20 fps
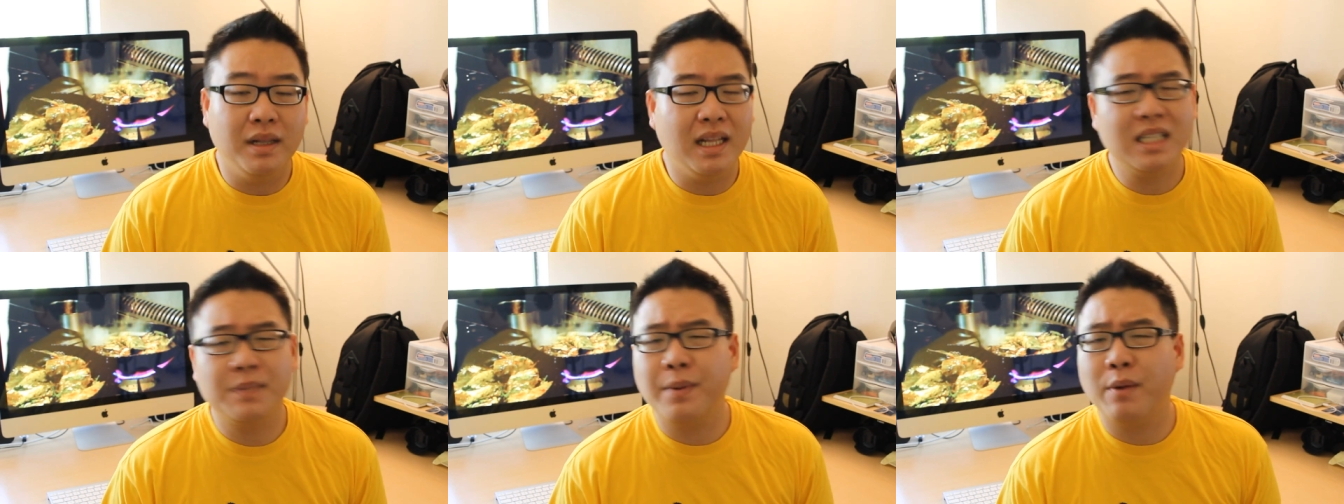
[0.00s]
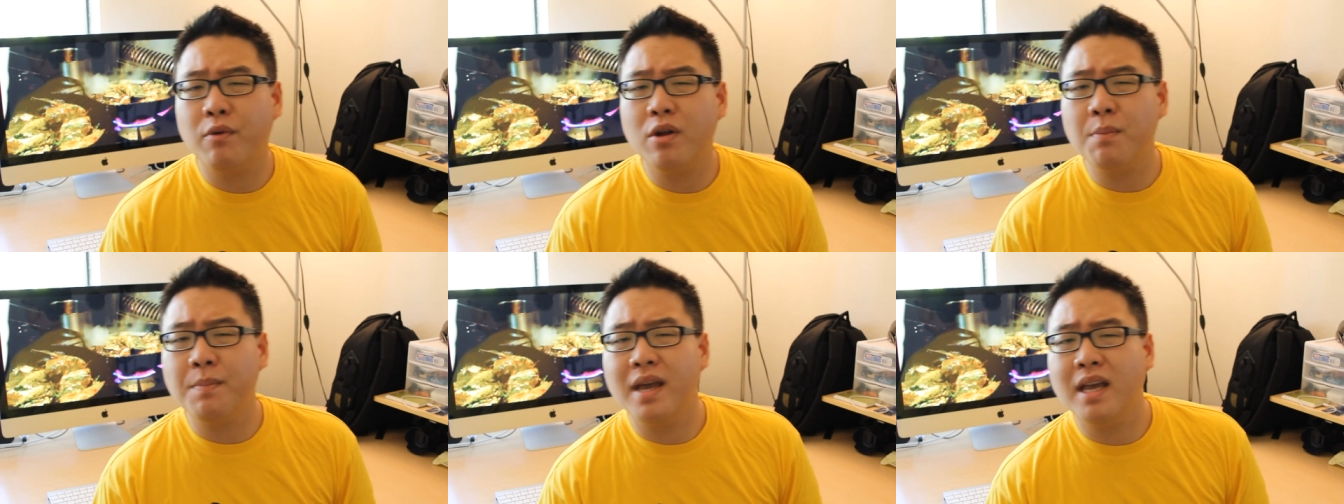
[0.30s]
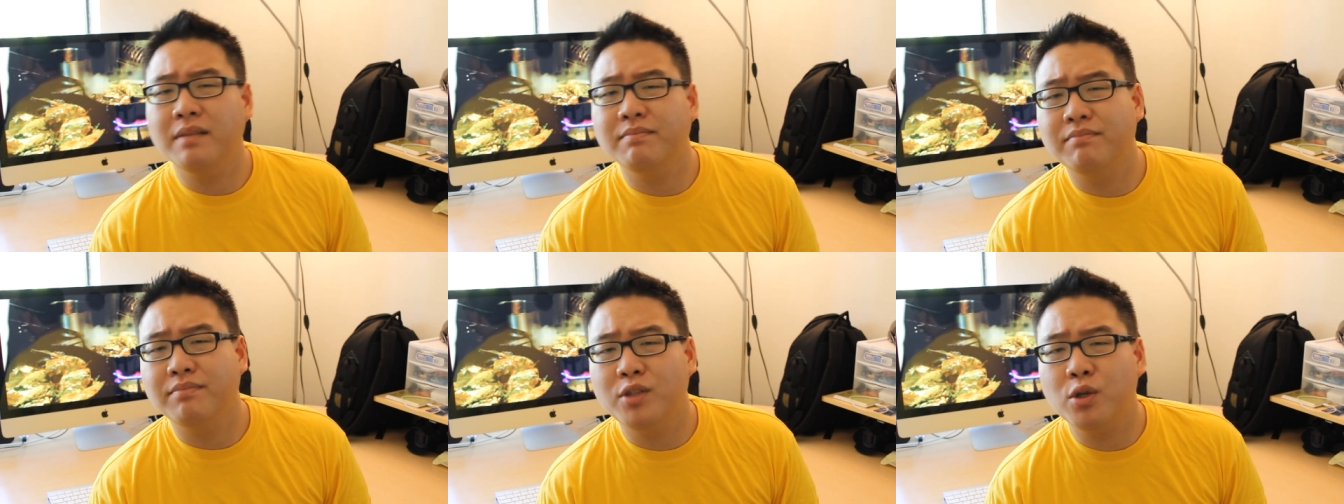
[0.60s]
But let's be real,
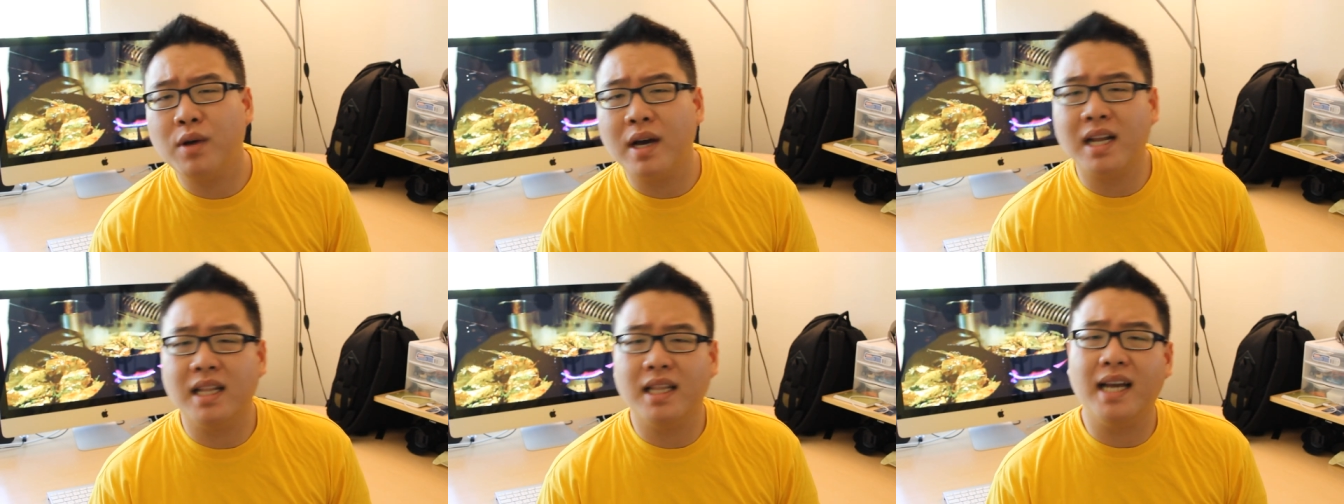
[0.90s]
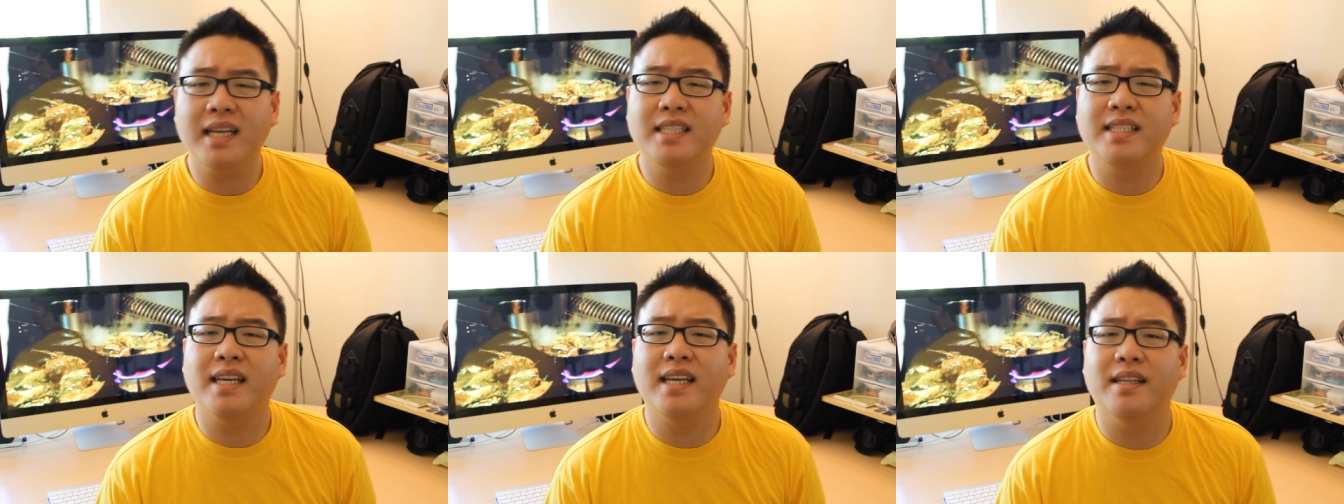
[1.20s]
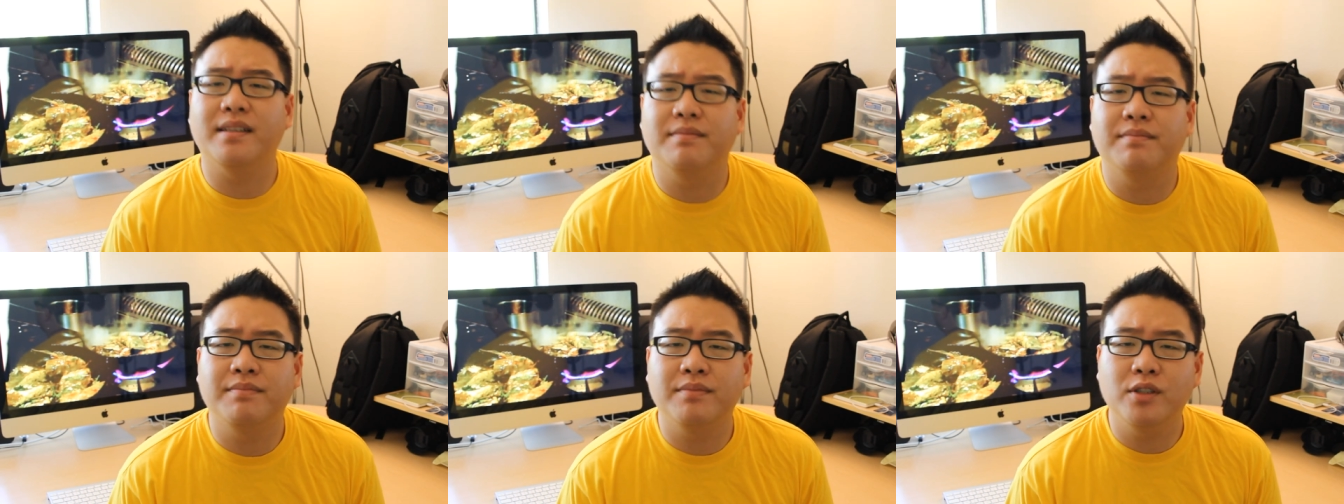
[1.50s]
man, you kinda light
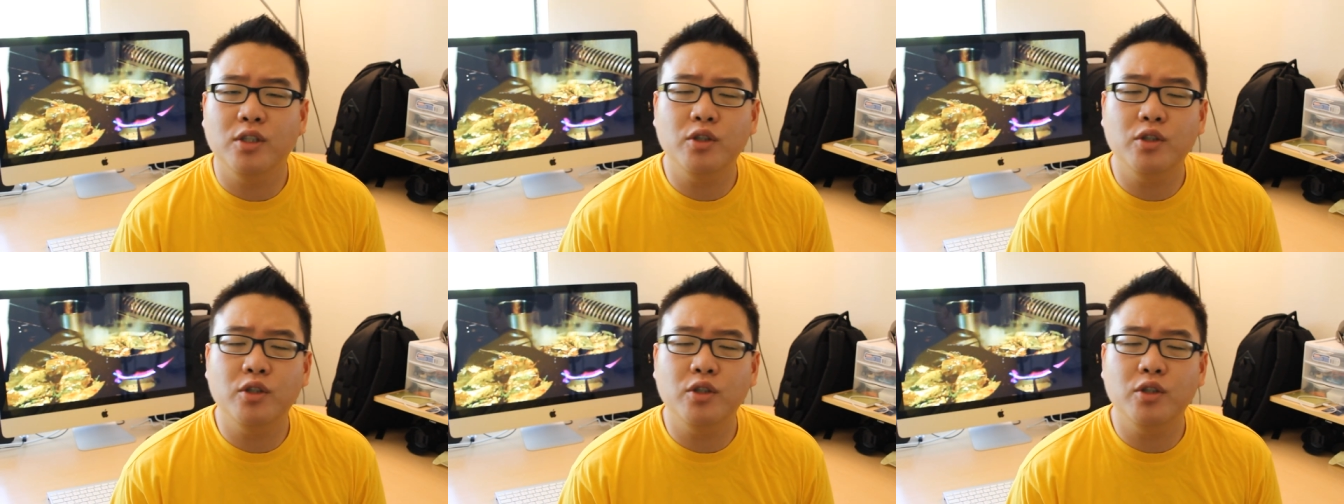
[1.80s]
skinned.